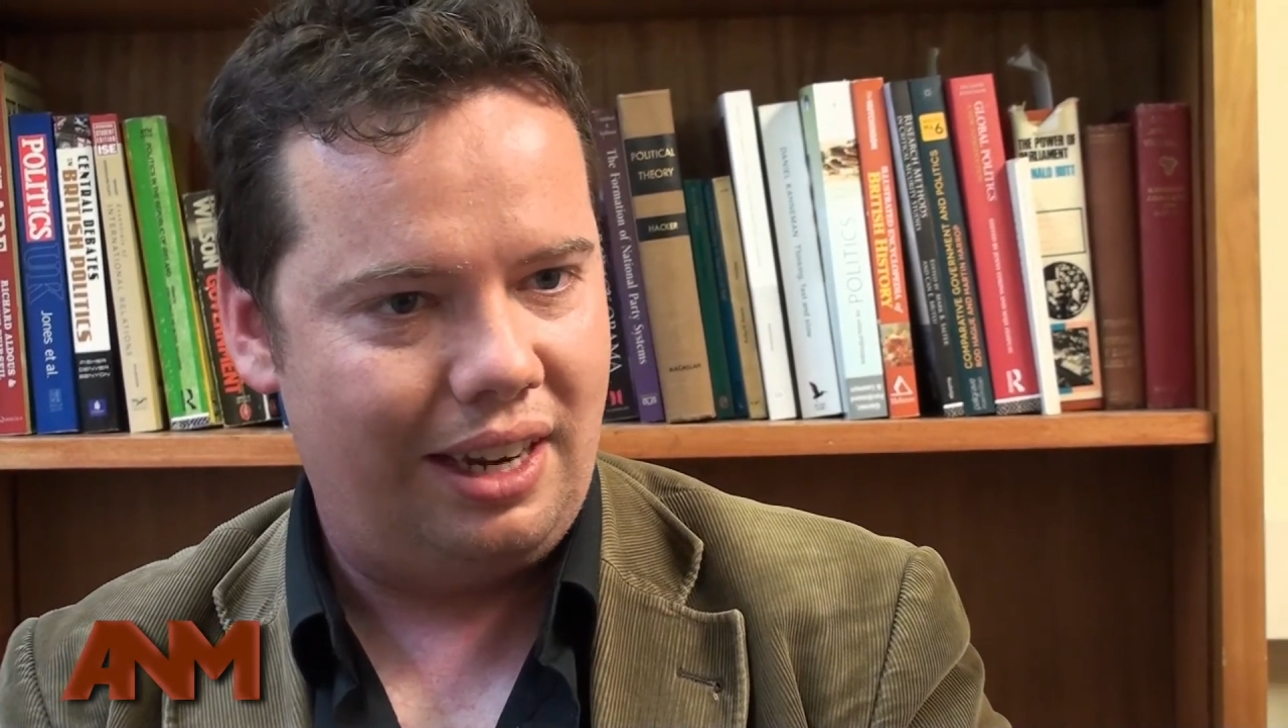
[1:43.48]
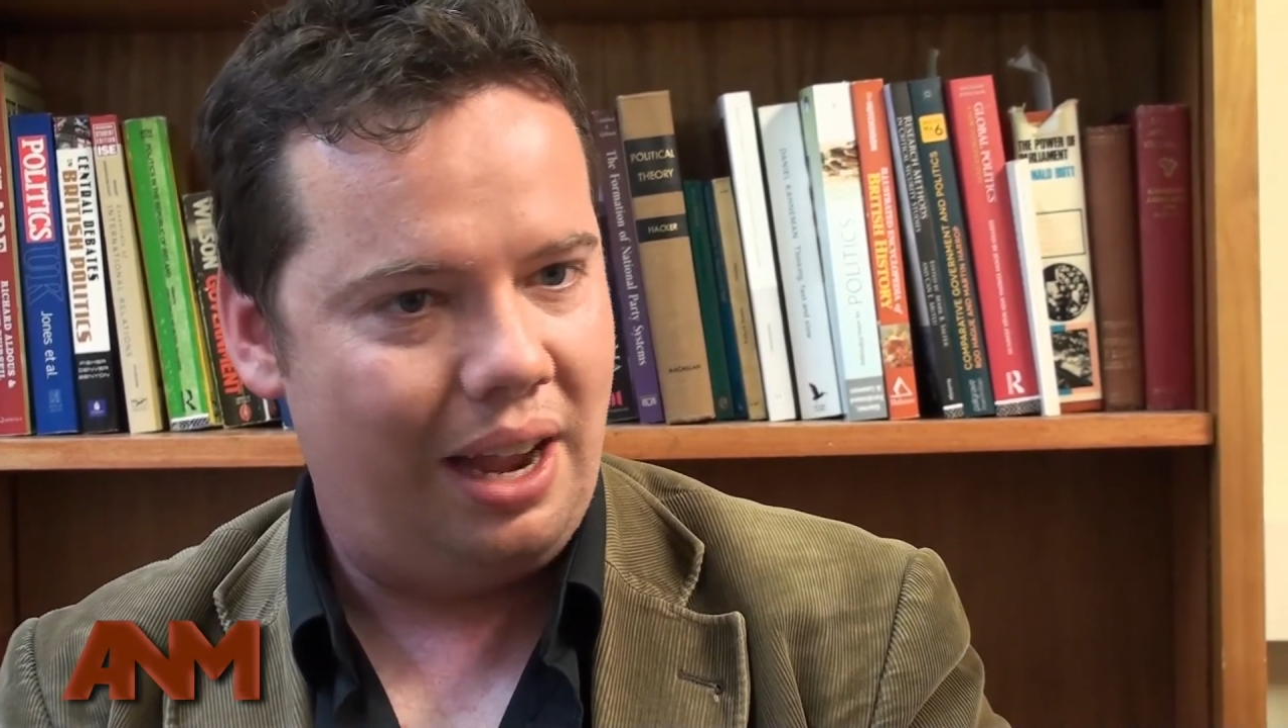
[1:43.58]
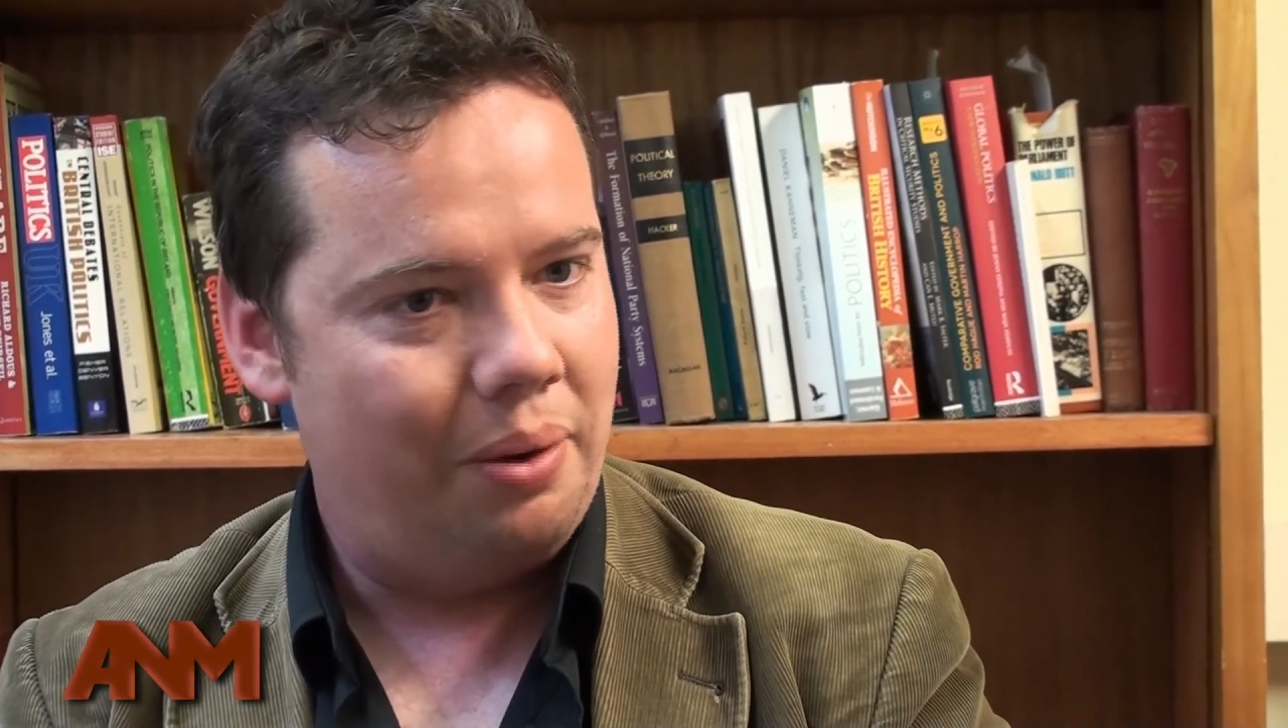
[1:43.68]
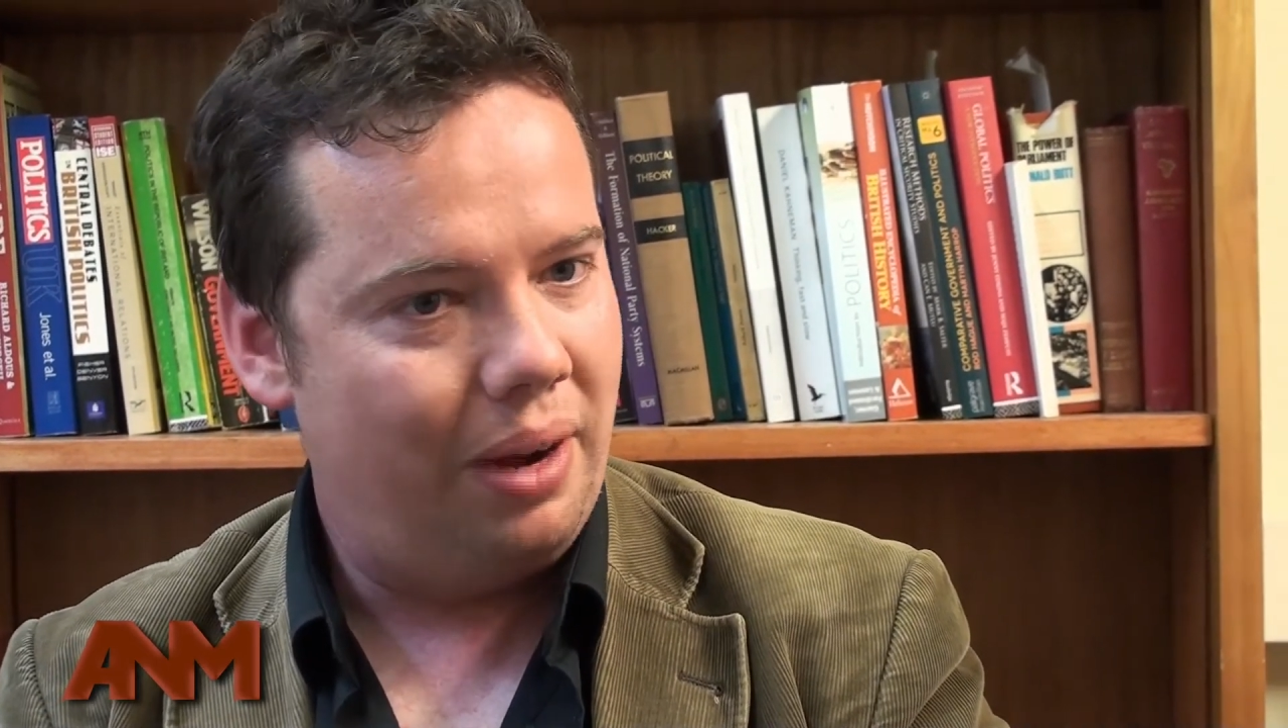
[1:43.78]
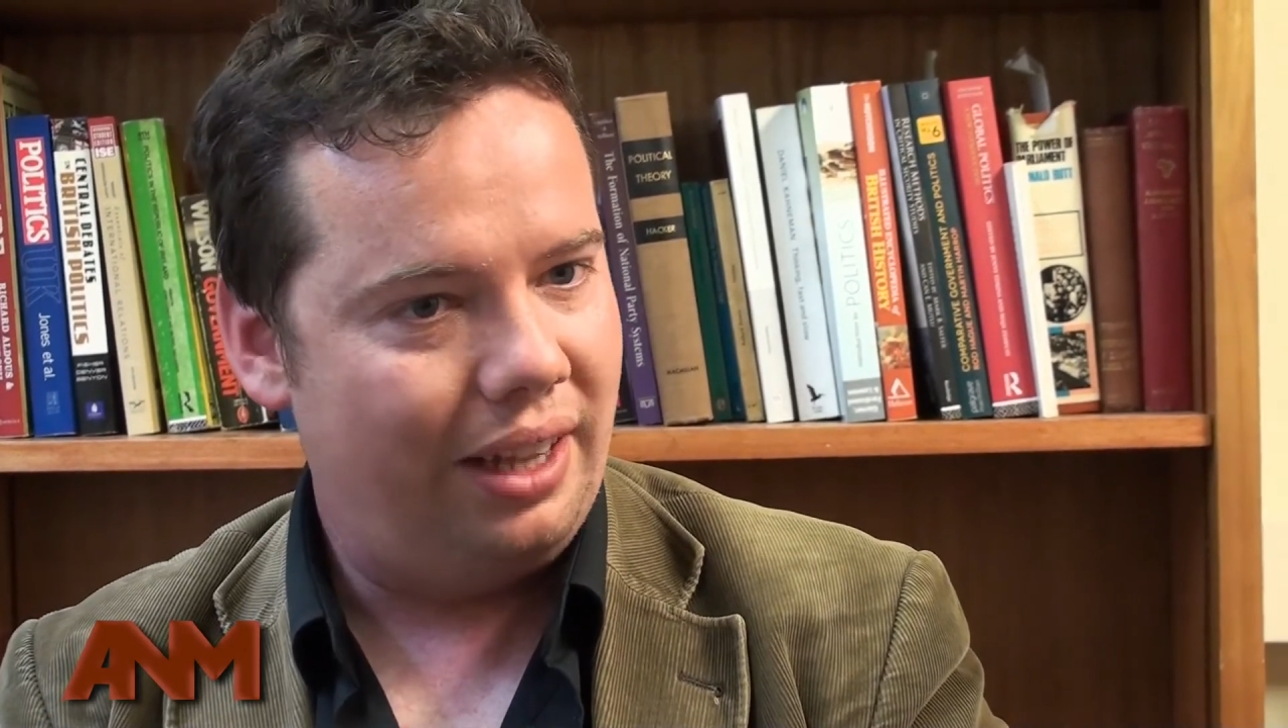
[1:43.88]

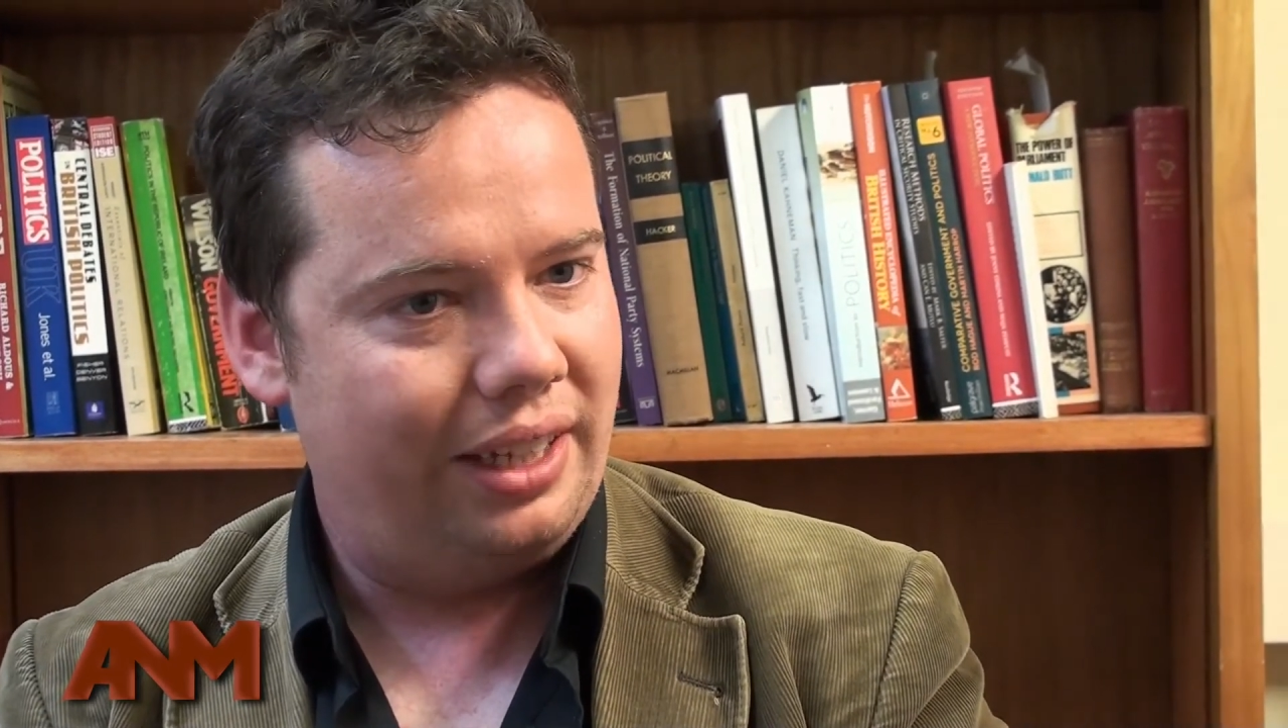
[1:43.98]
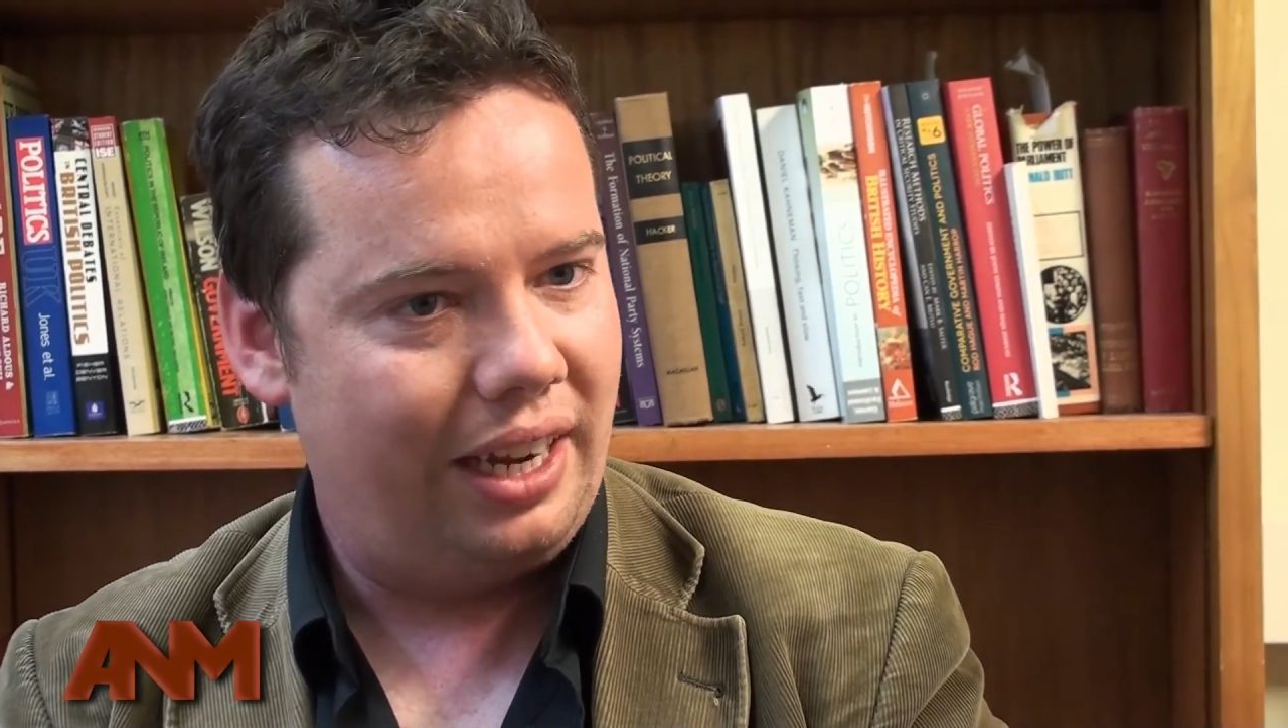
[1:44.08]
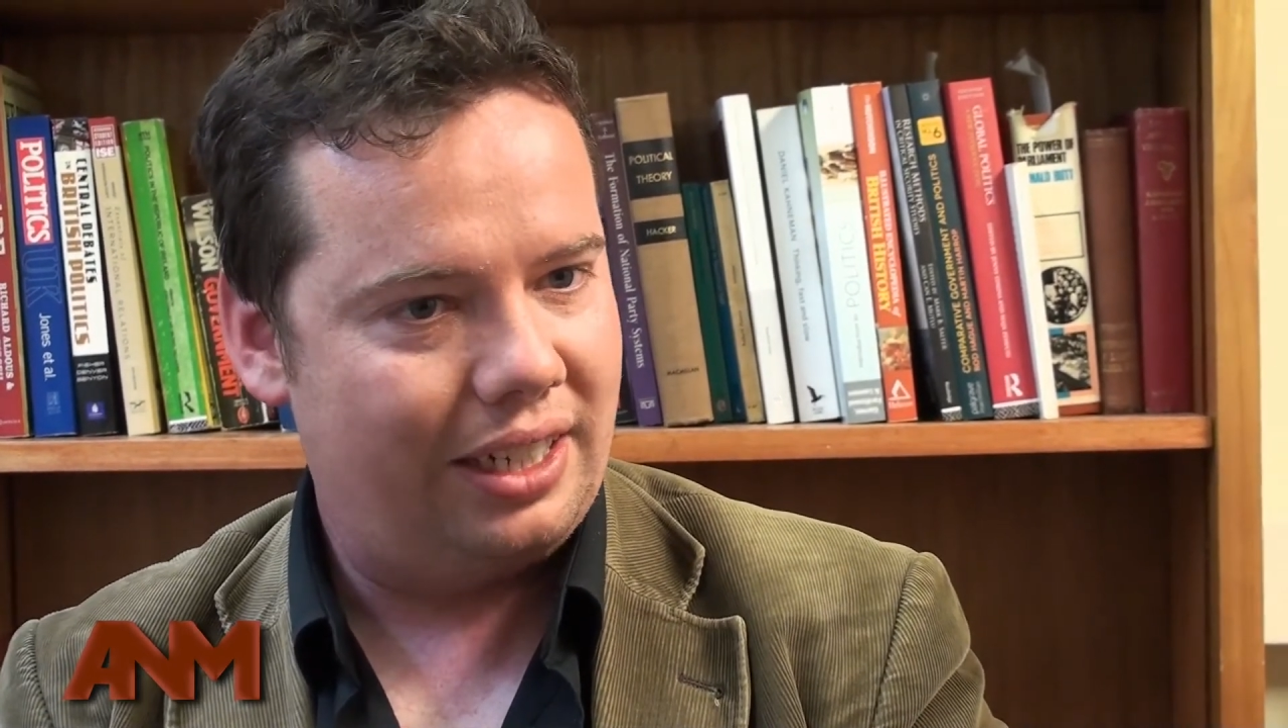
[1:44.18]
how well they